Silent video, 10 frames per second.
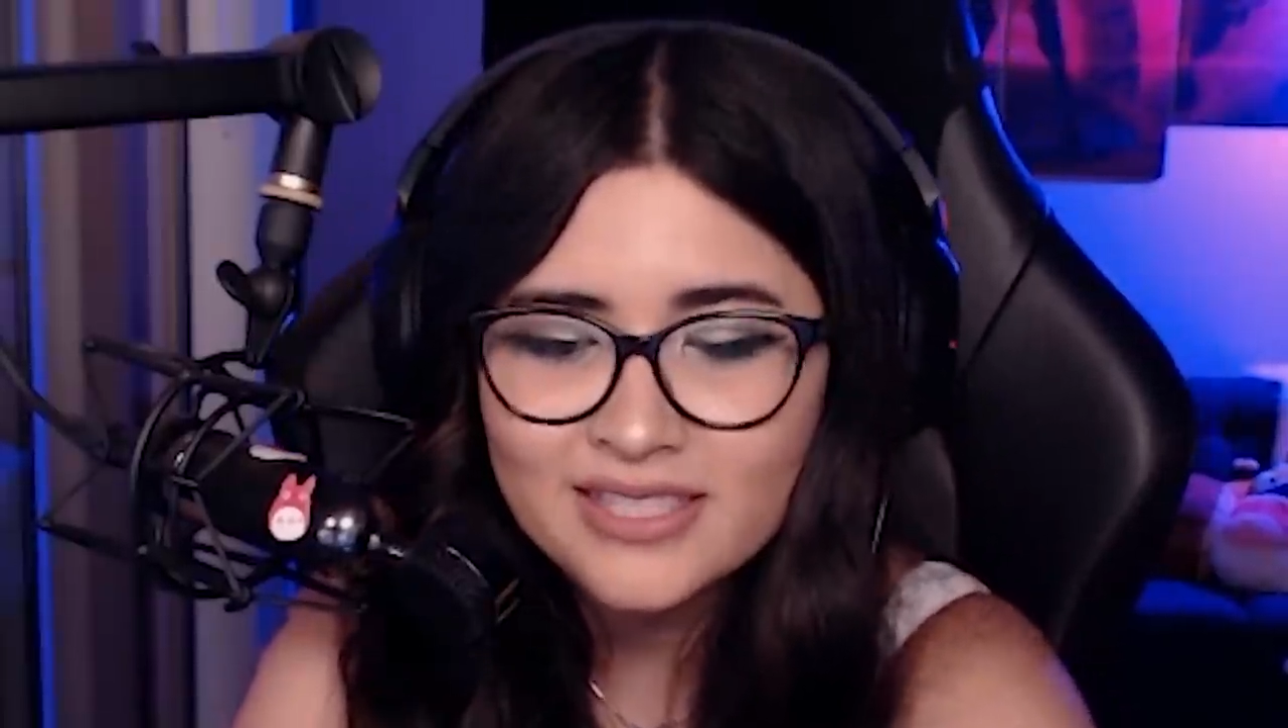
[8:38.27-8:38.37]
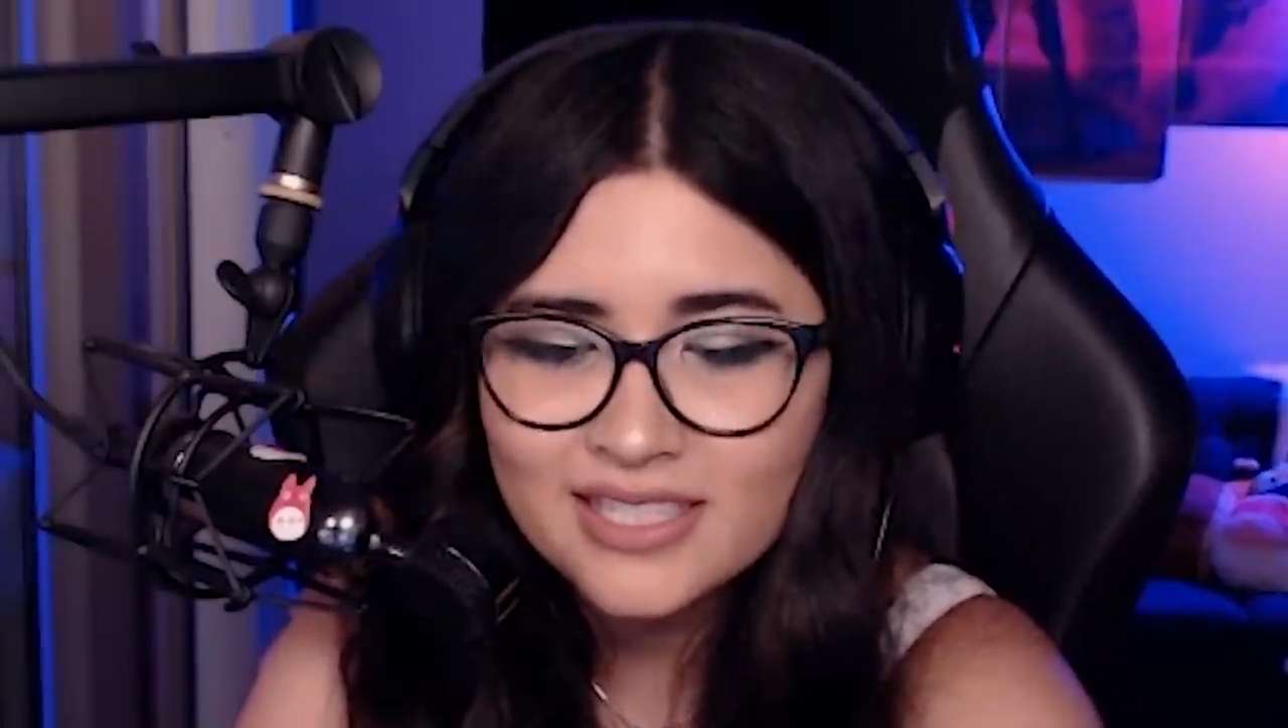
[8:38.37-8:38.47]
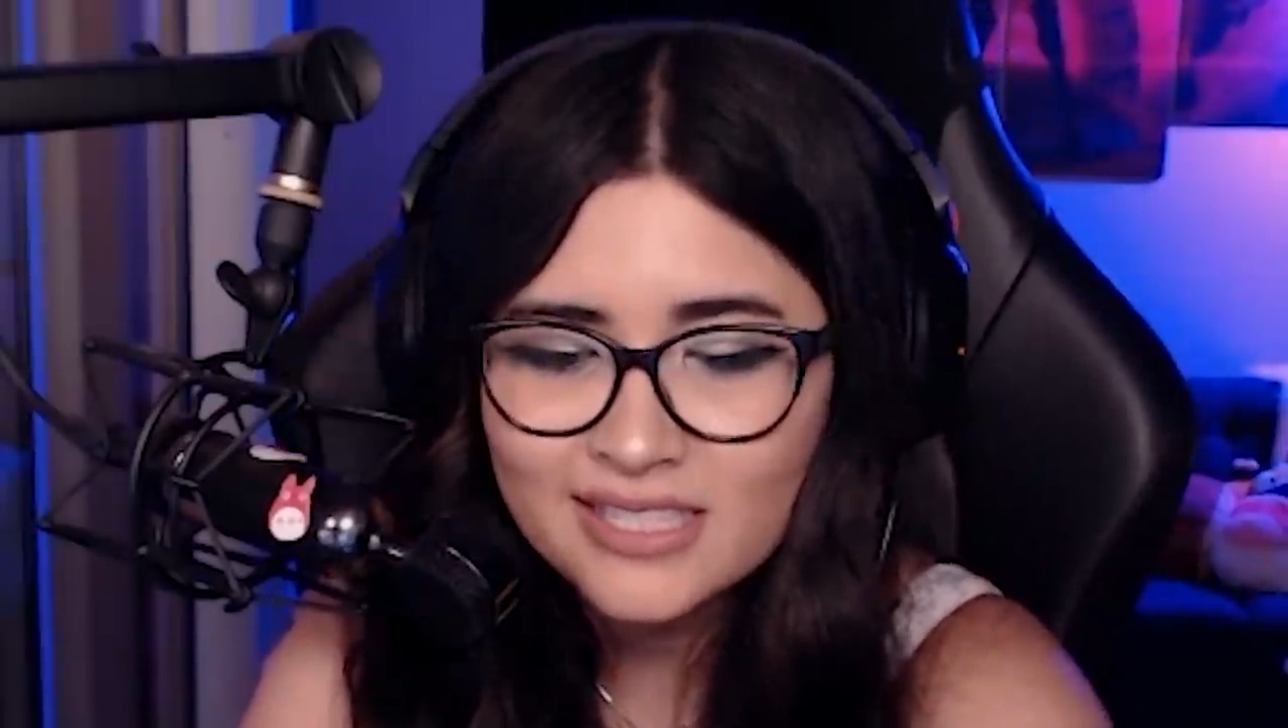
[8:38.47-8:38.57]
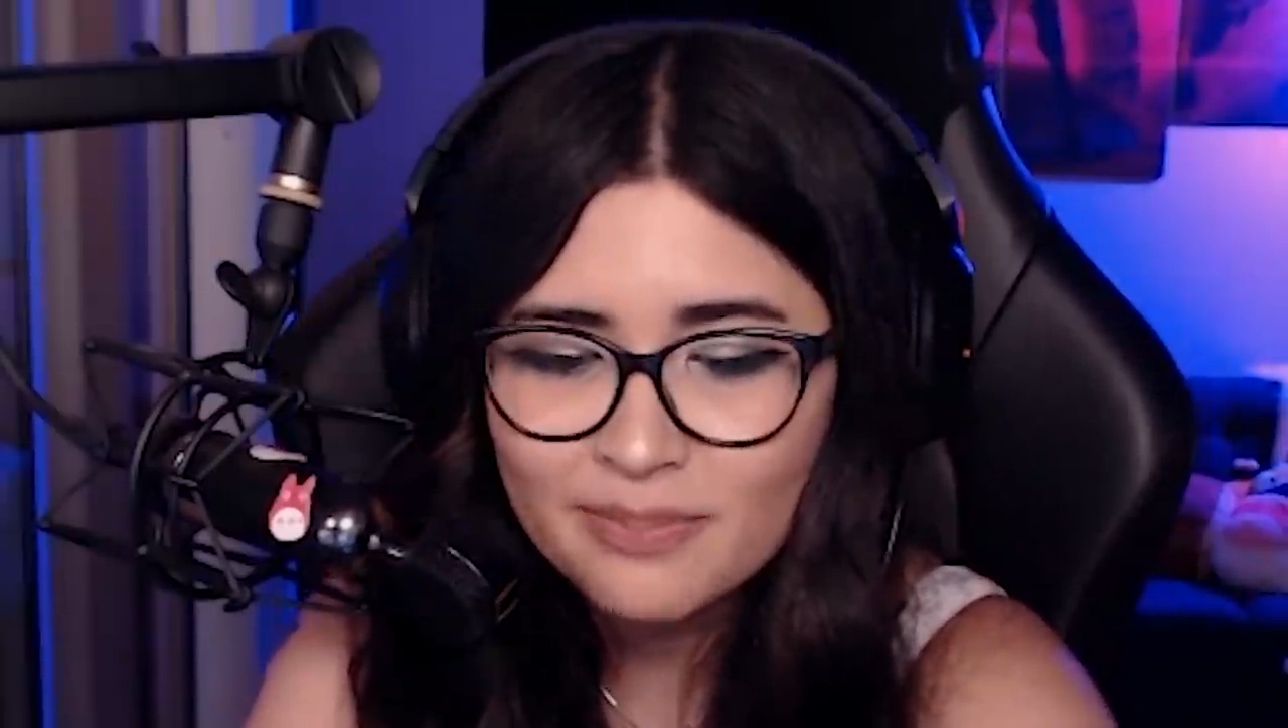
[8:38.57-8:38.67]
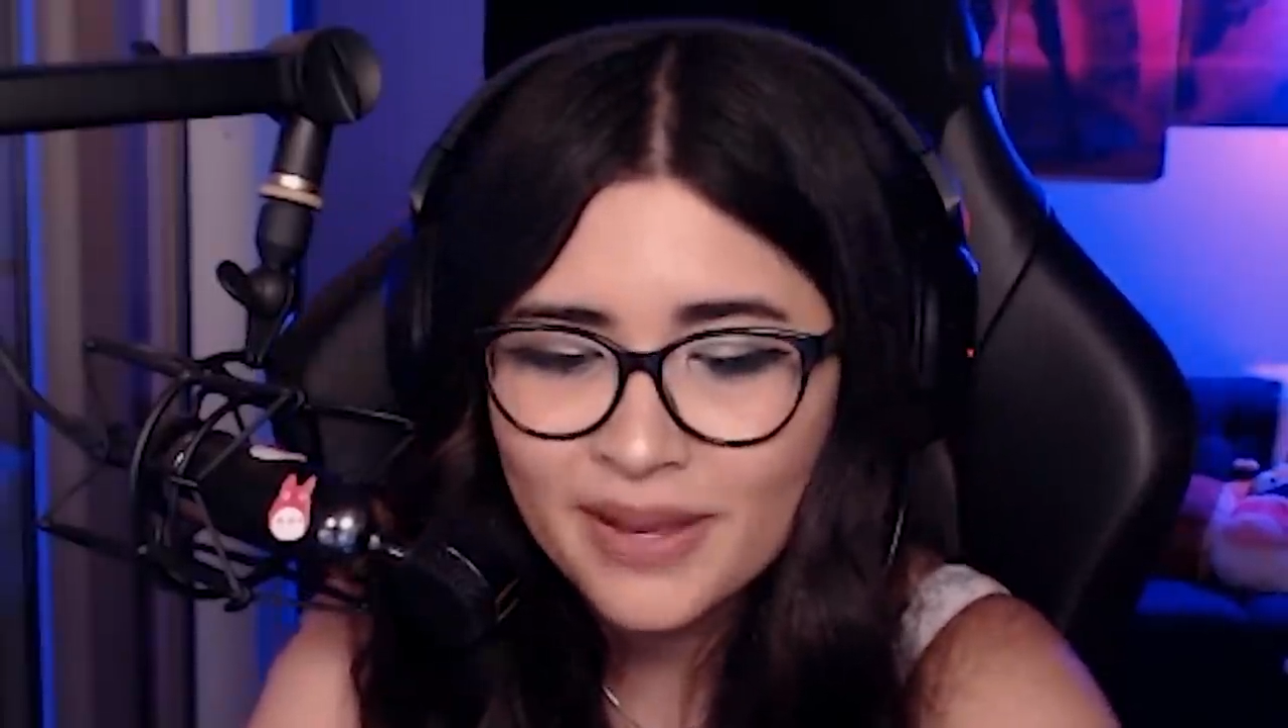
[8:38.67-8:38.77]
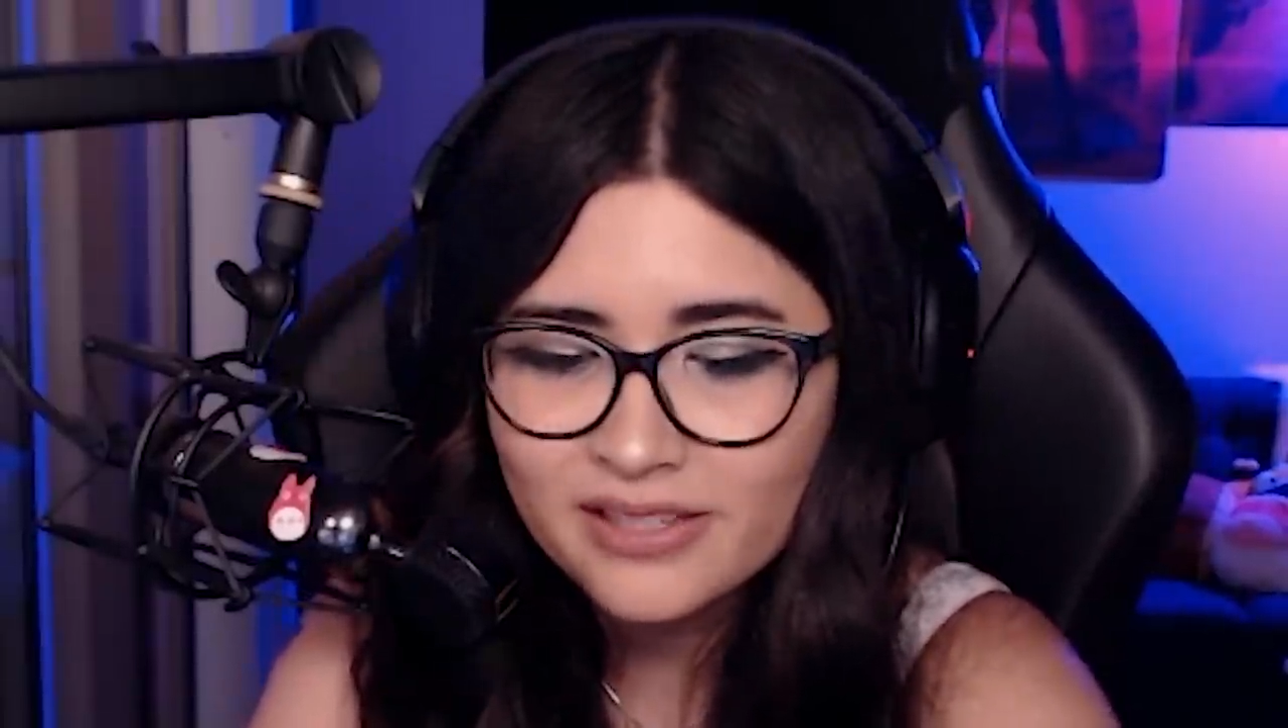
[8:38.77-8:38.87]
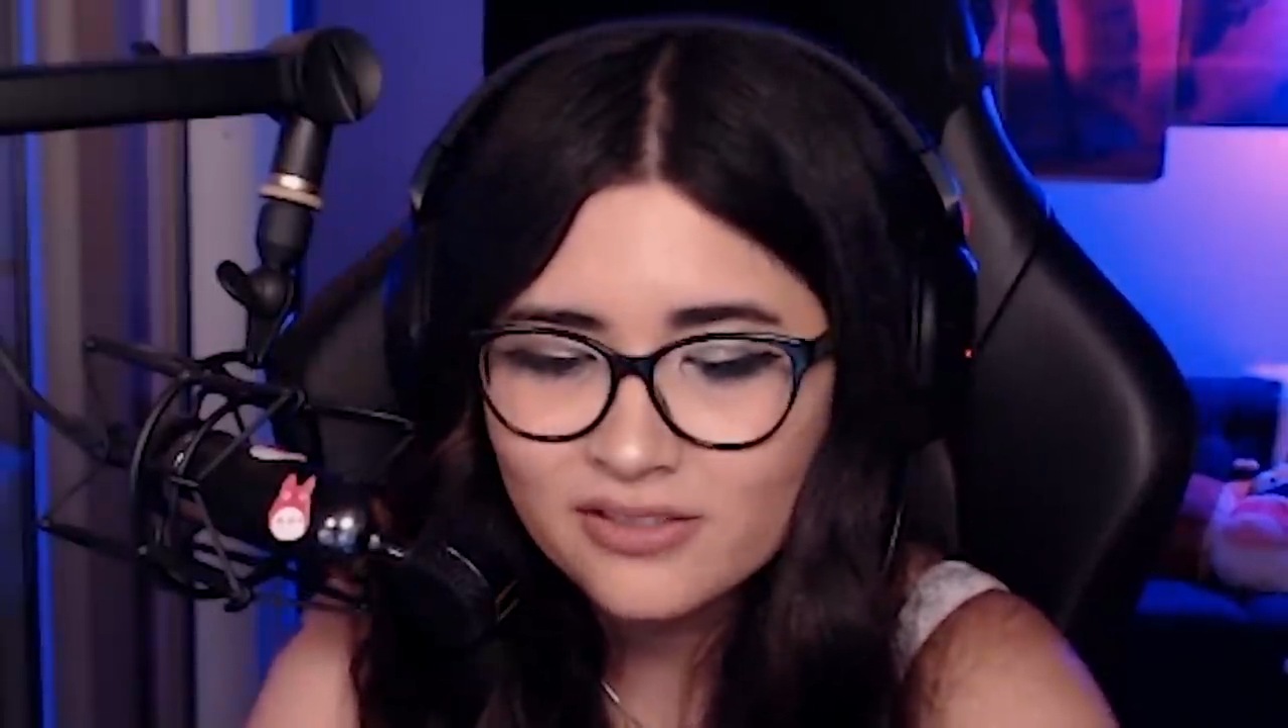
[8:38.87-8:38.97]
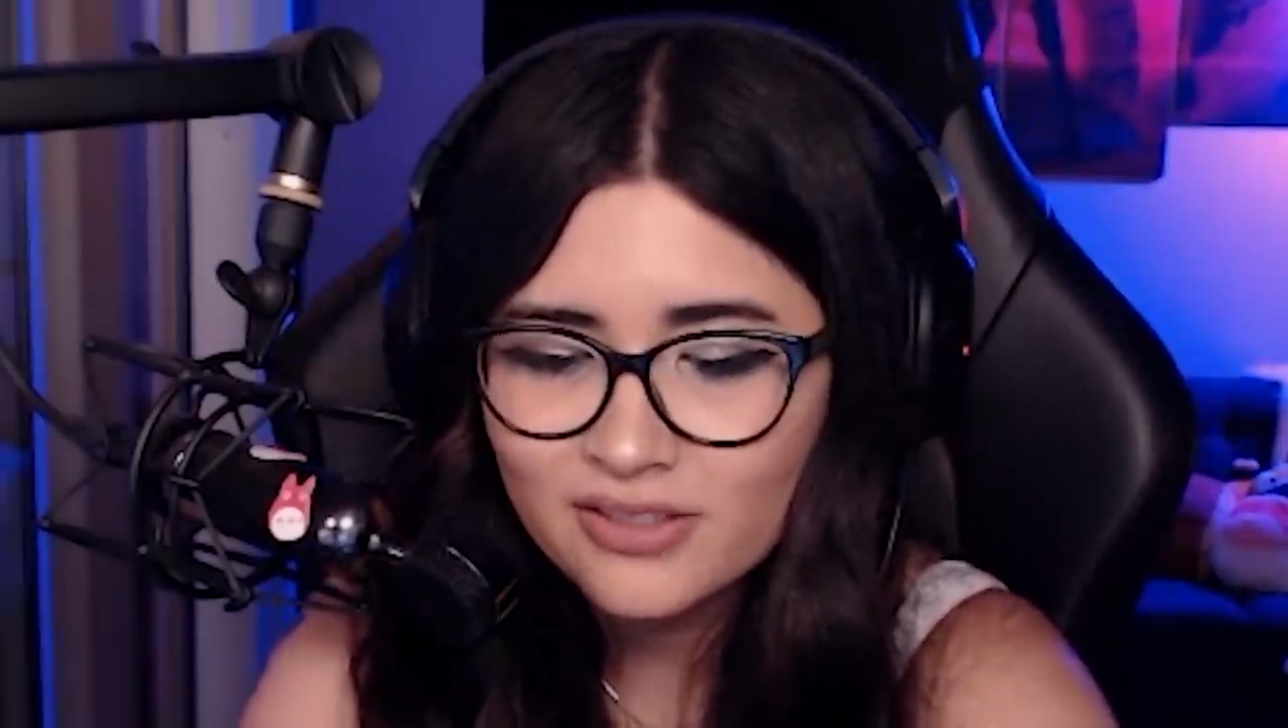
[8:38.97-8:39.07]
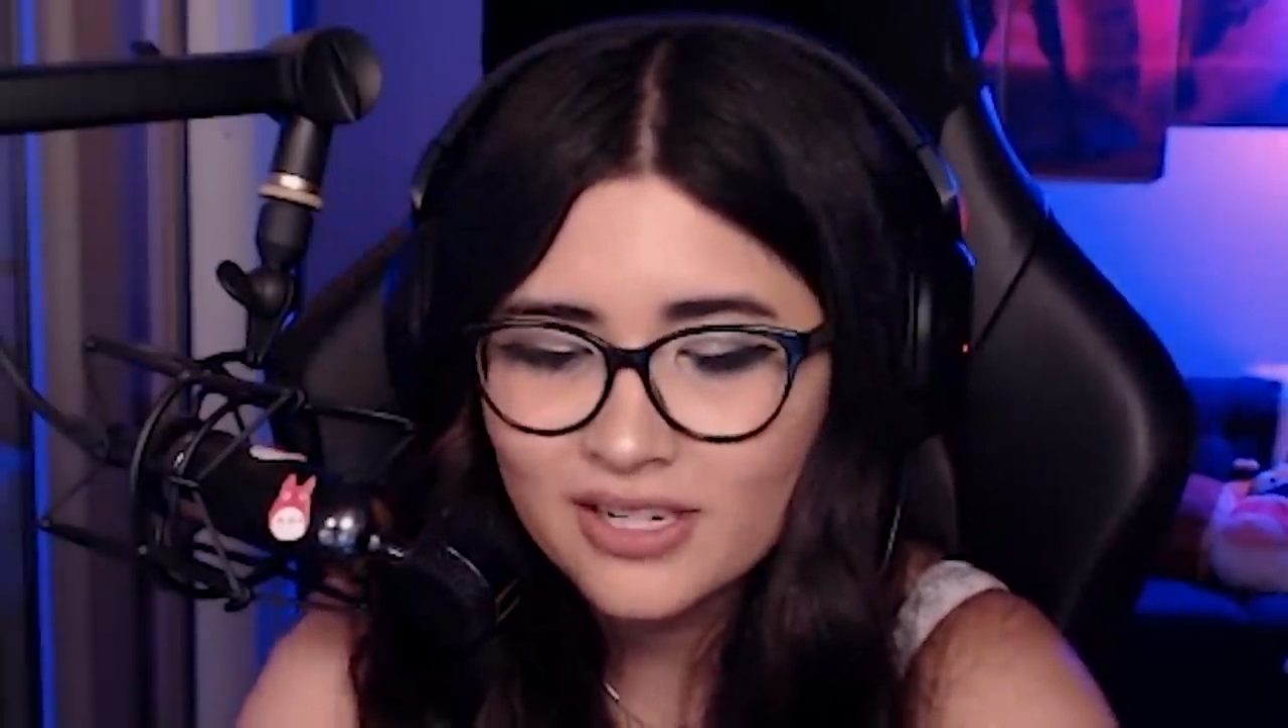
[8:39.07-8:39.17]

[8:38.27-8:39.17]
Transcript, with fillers: this pays for